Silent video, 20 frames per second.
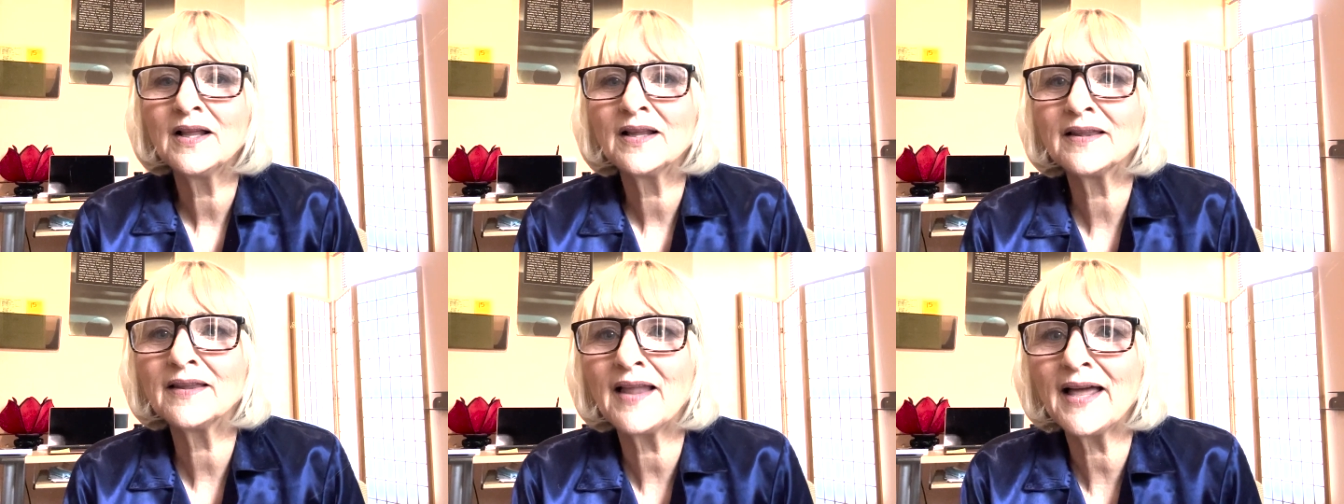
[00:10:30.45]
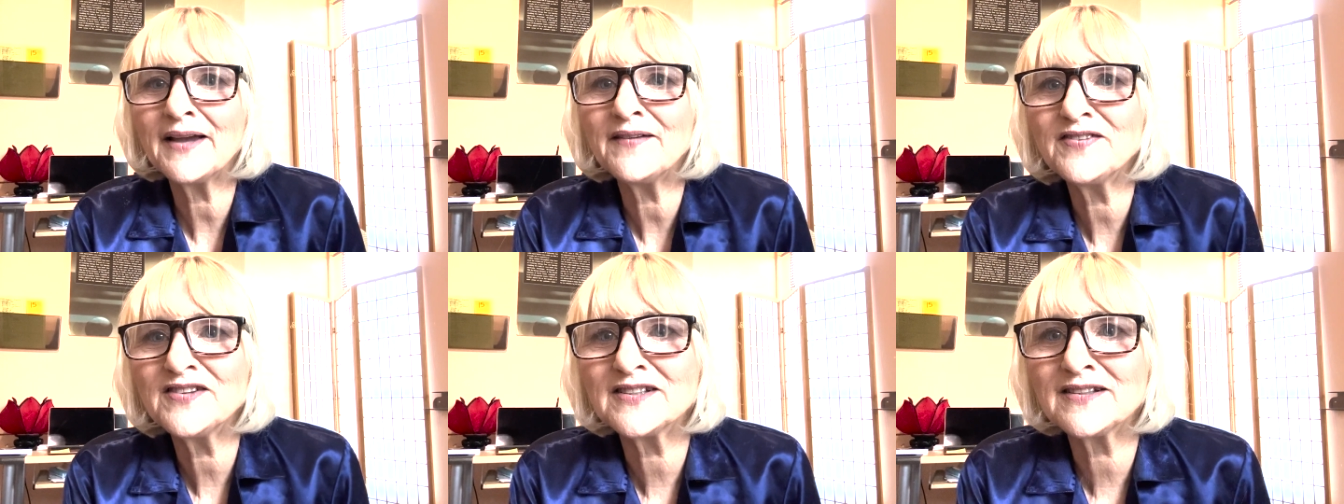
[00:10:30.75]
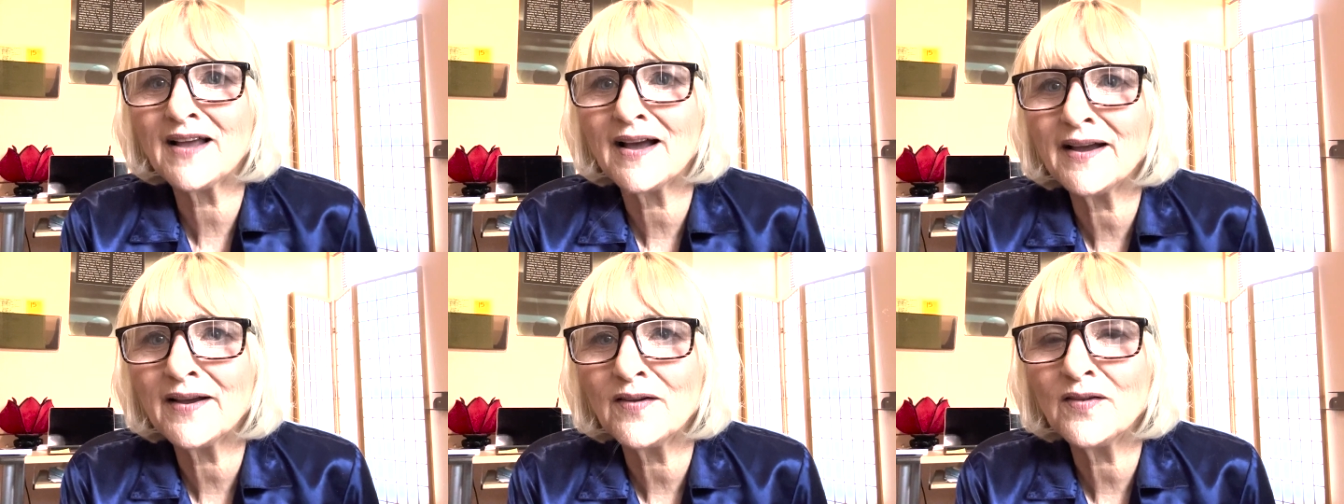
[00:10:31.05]

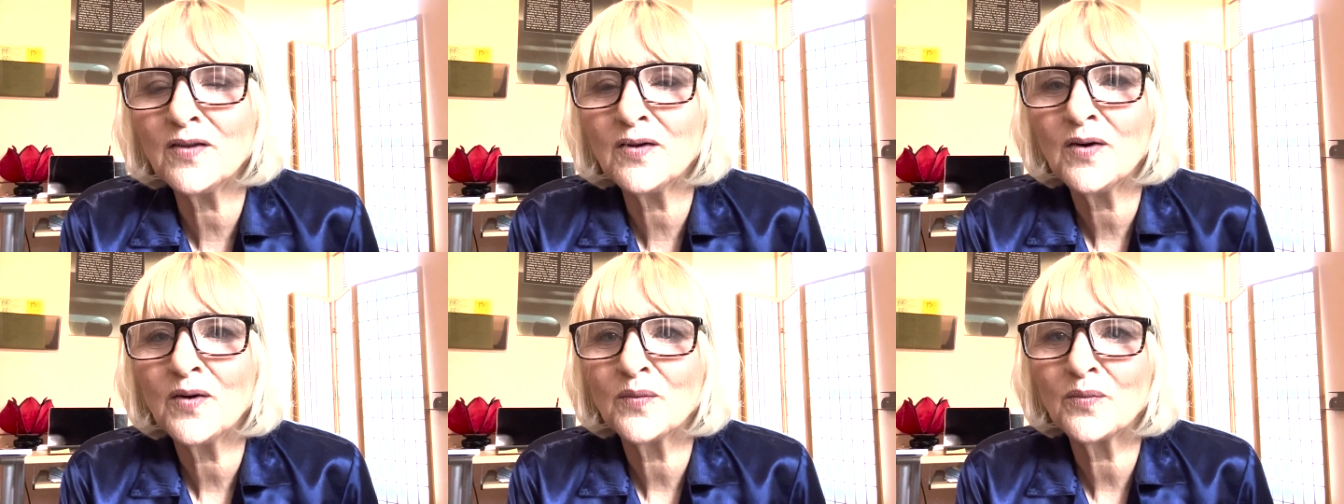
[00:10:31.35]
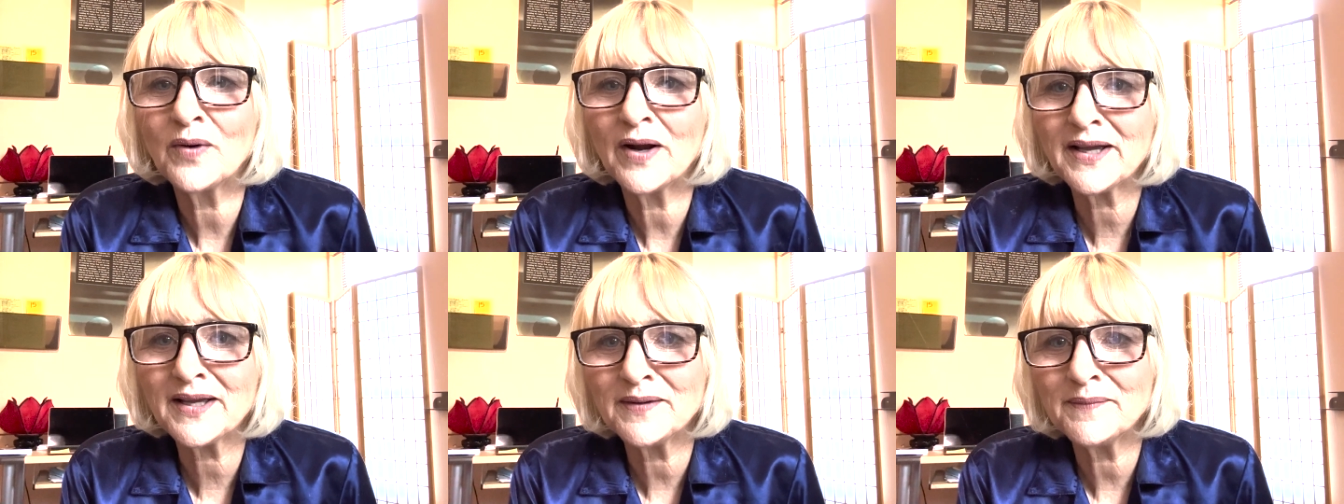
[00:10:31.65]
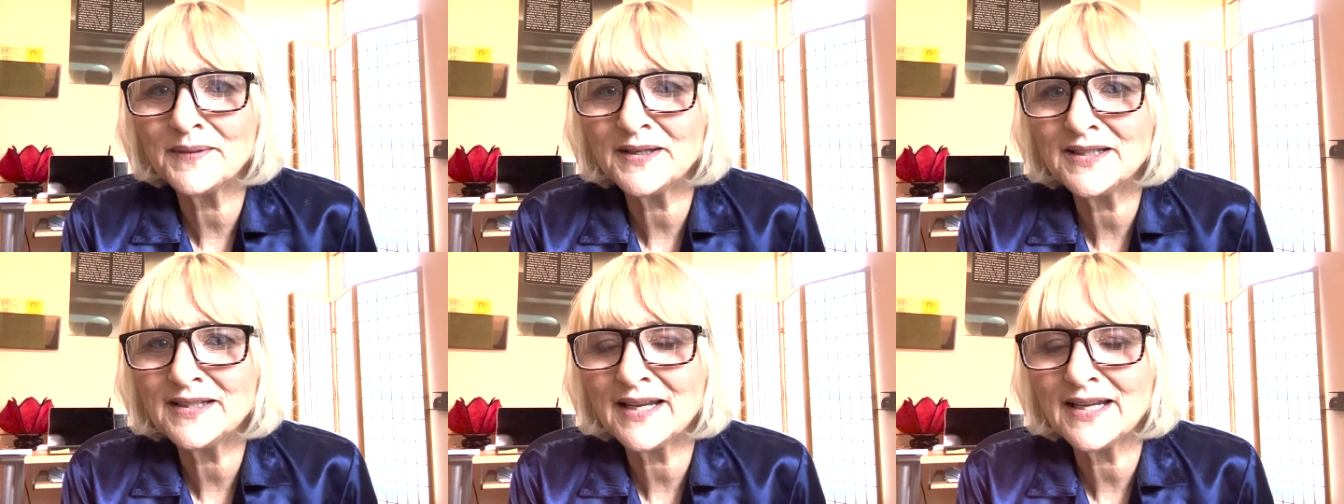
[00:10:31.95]
lifestyle
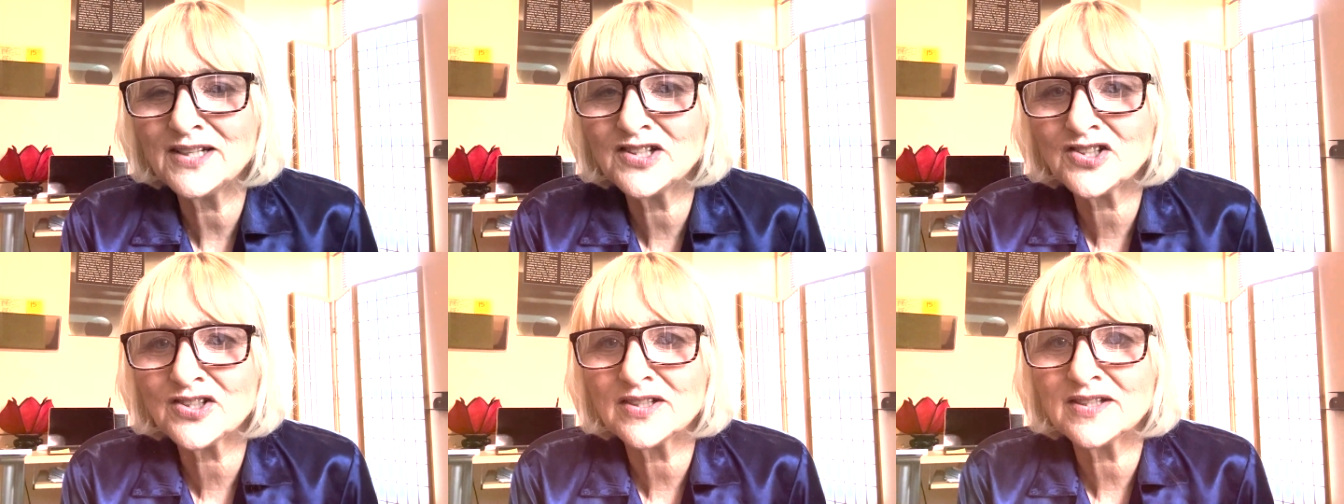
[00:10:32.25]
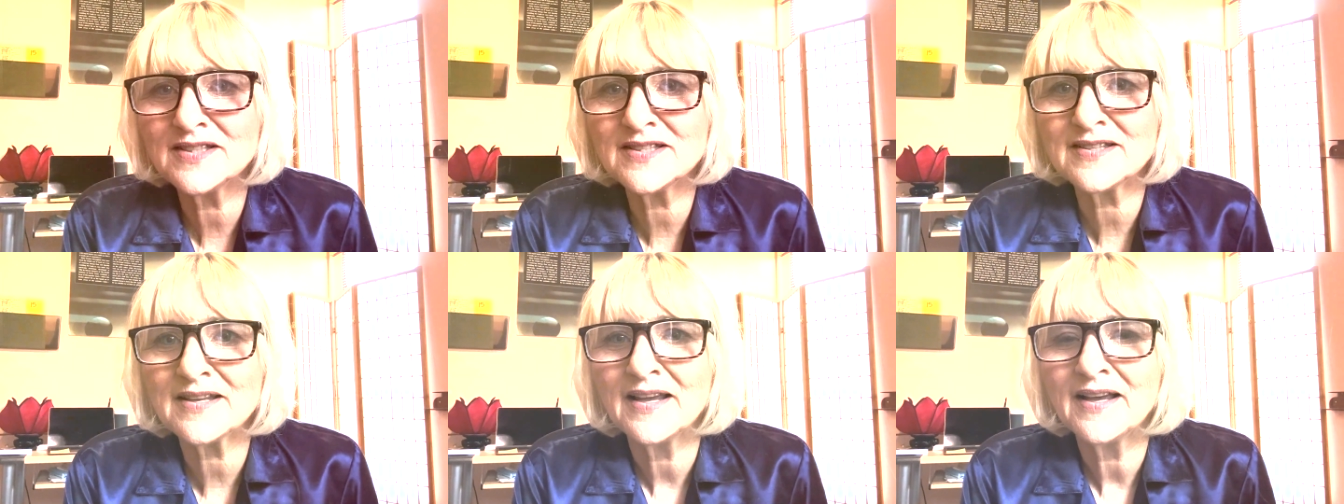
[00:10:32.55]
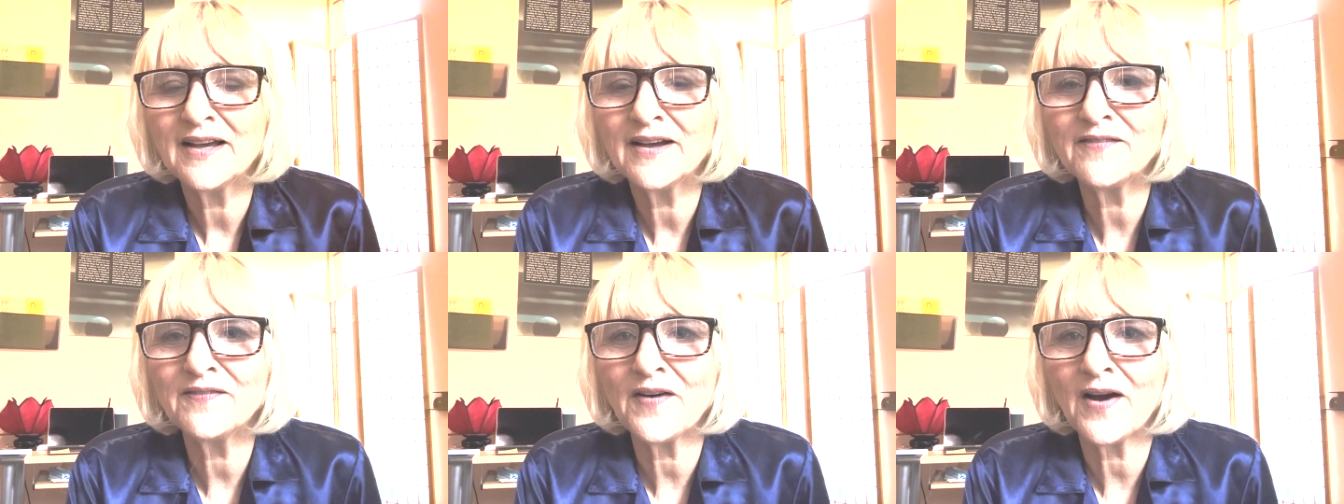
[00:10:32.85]
recommendations
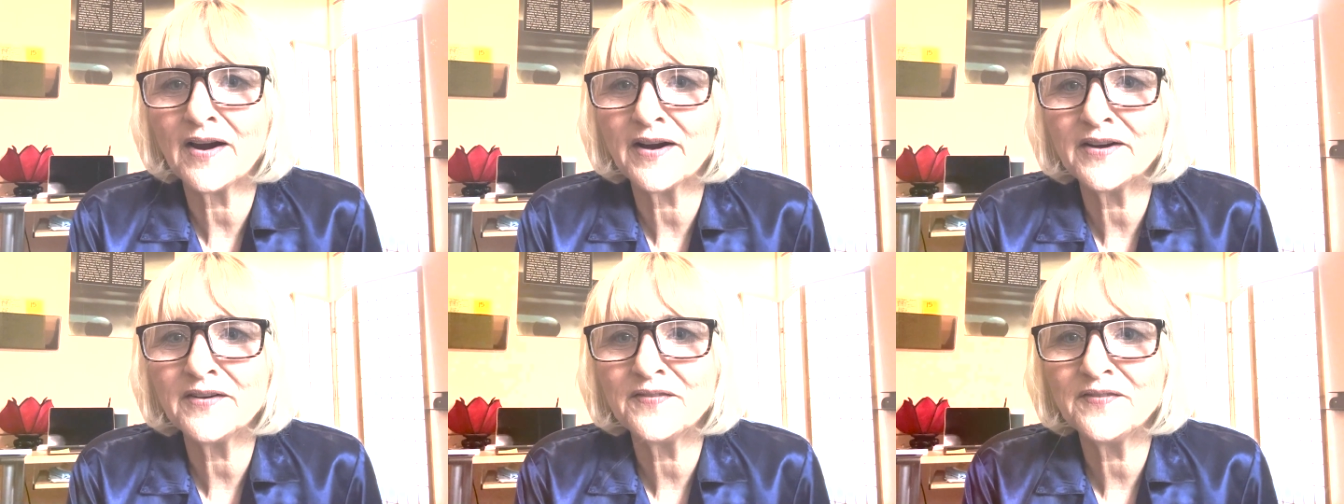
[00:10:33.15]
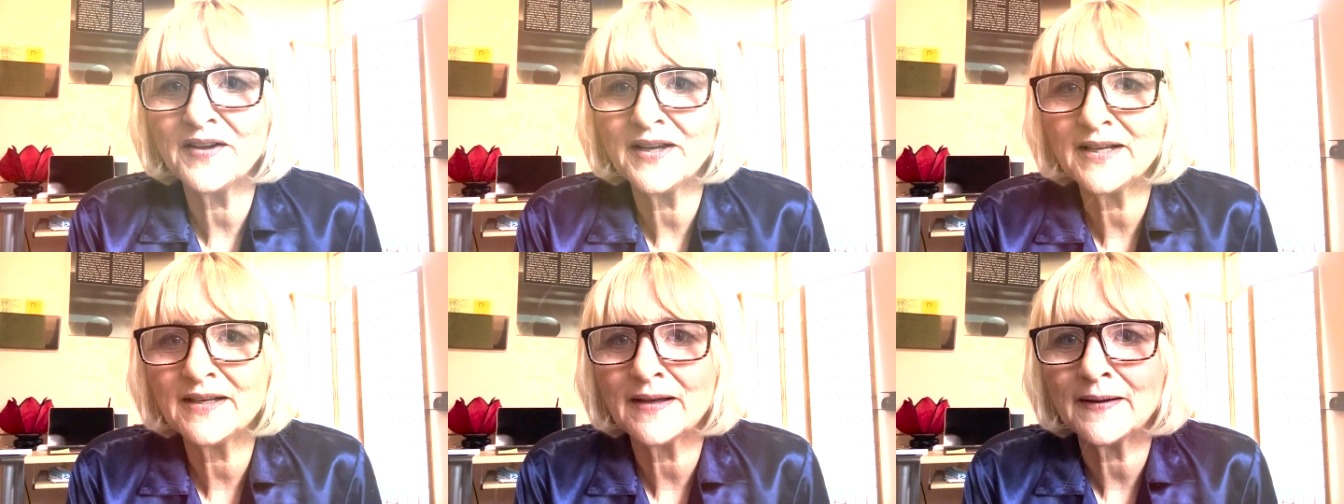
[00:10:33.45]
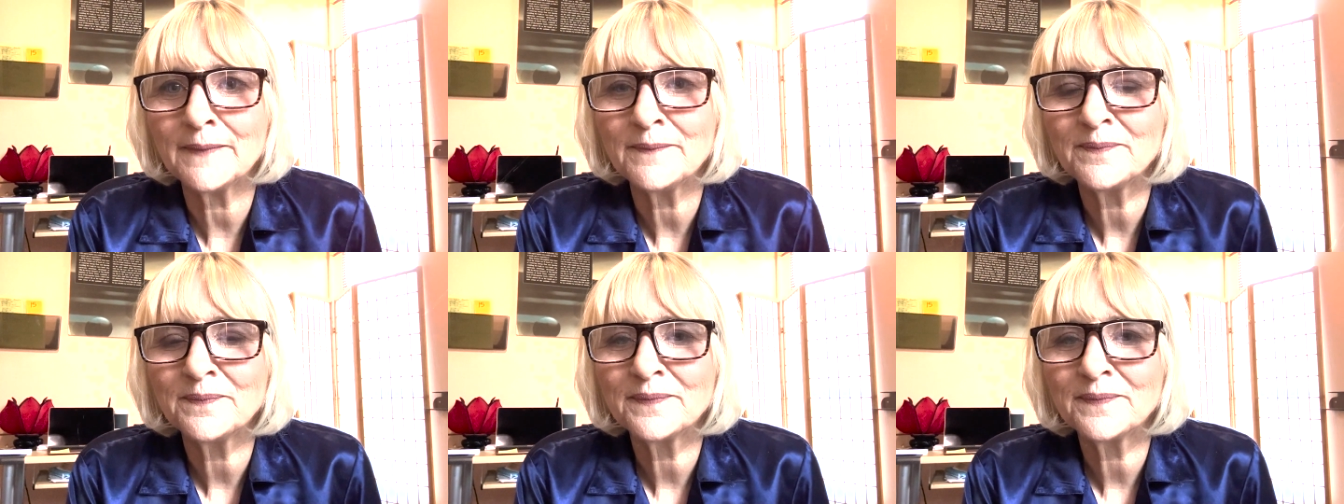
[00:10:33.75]
of Ayurveda.